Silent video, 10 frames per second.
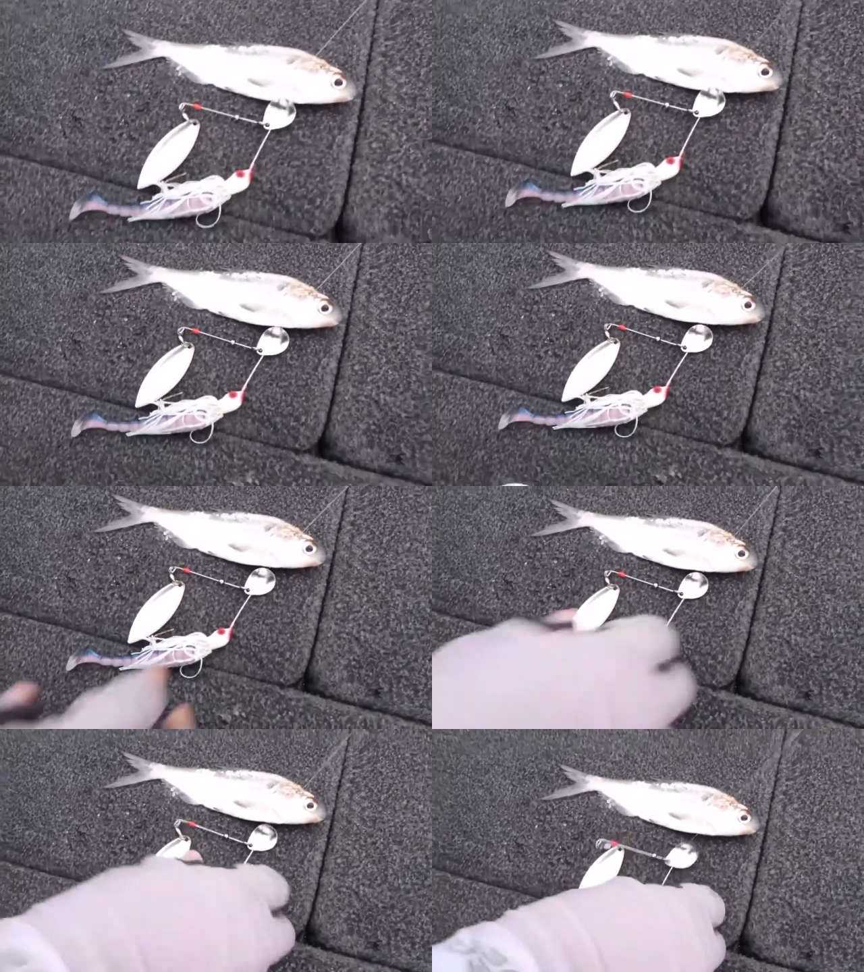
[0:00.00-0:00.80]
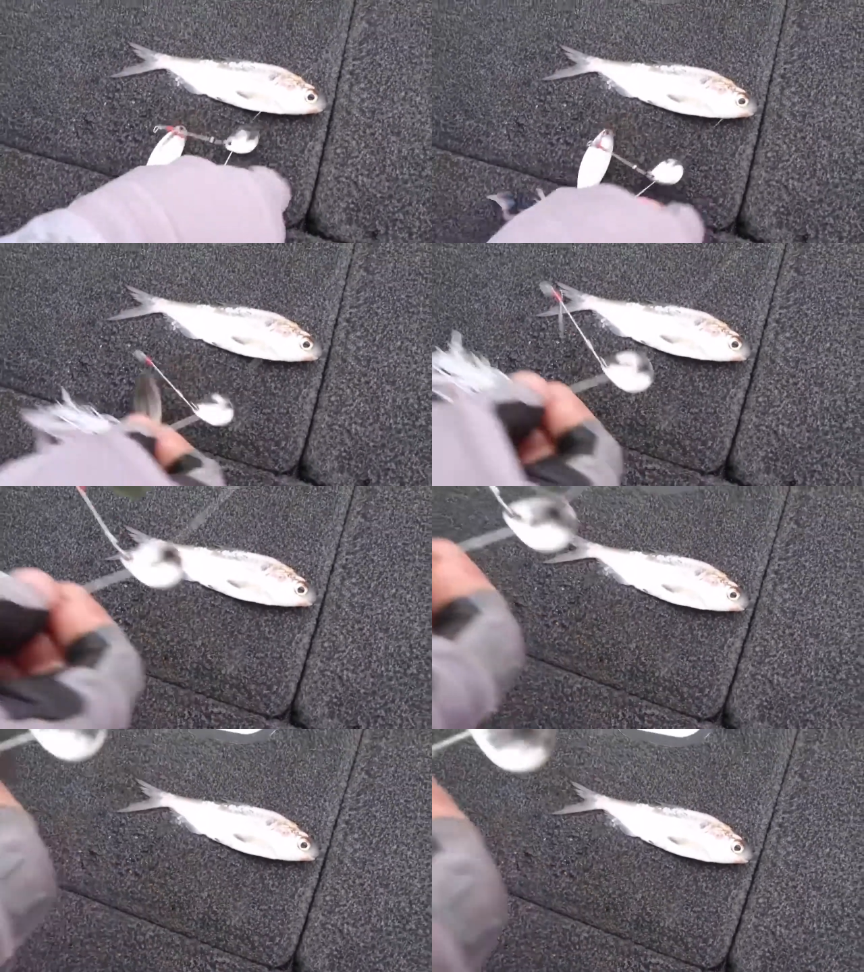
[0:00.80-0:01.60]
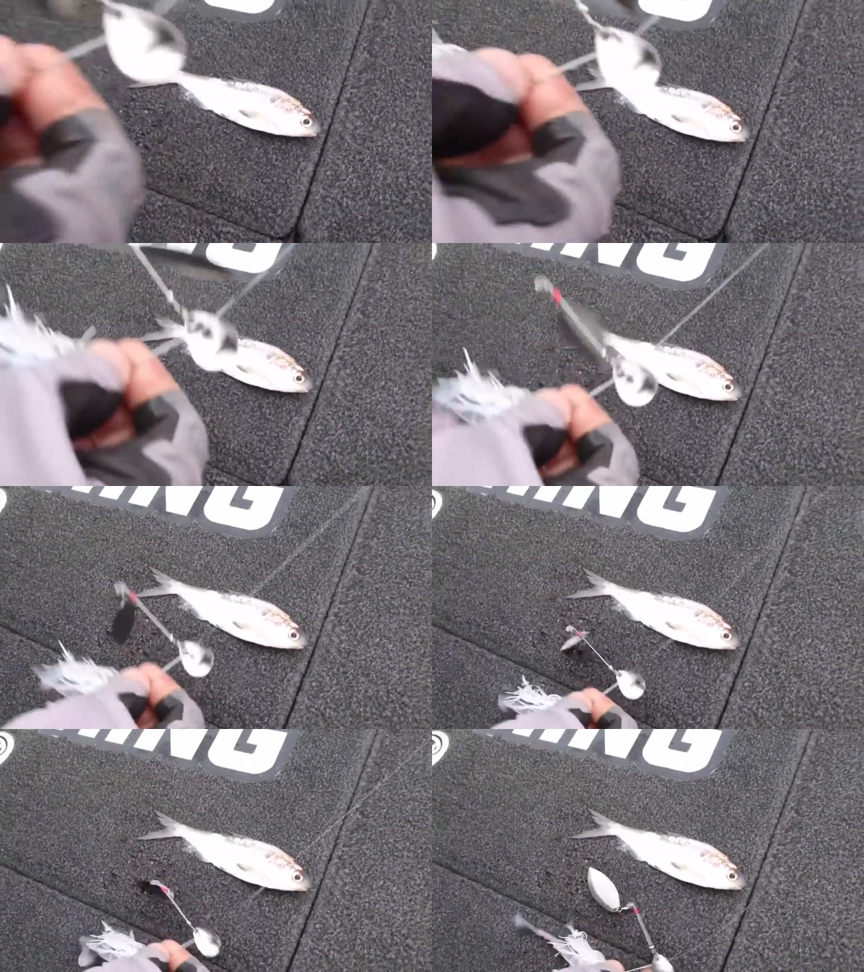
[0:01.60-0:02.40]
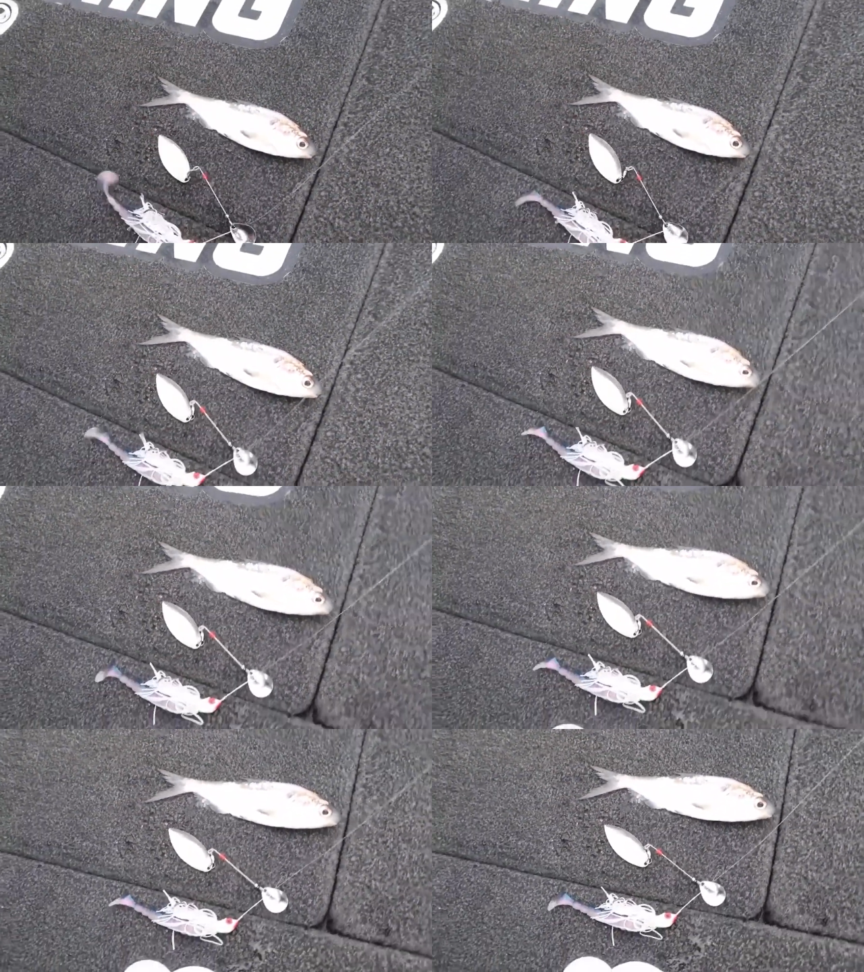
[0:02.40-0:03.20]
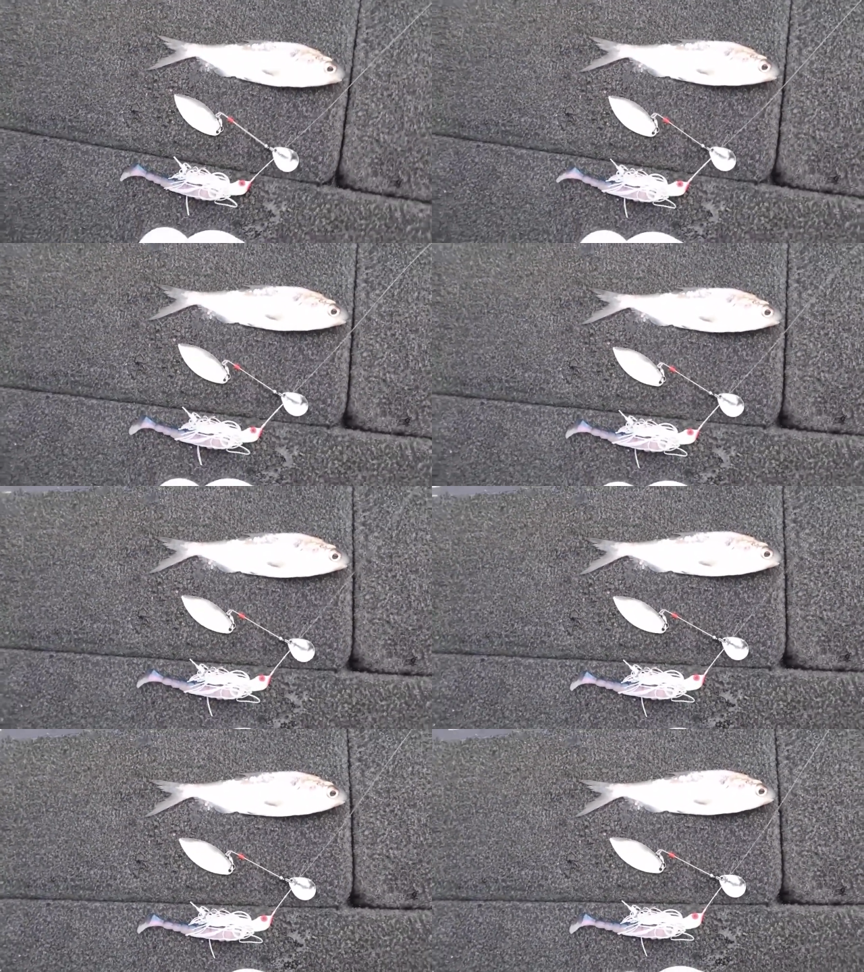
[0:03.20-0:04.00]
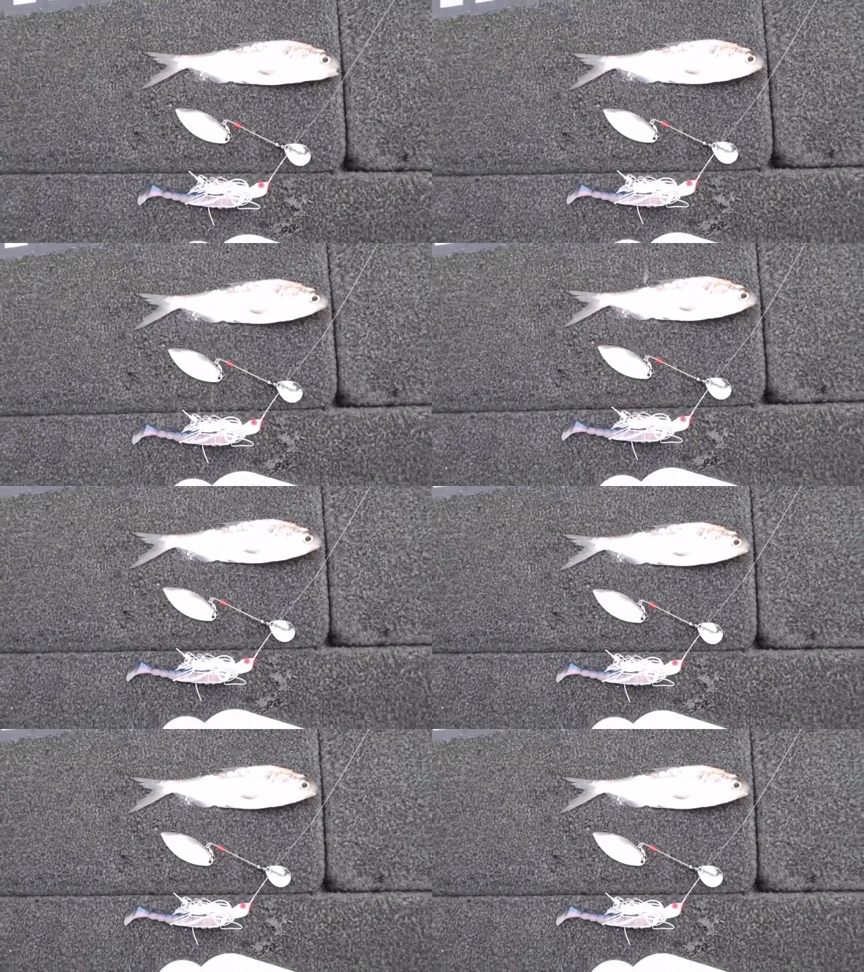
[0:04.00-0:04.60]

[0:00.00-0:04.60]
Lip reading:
No face is visible, so there are no lips to read.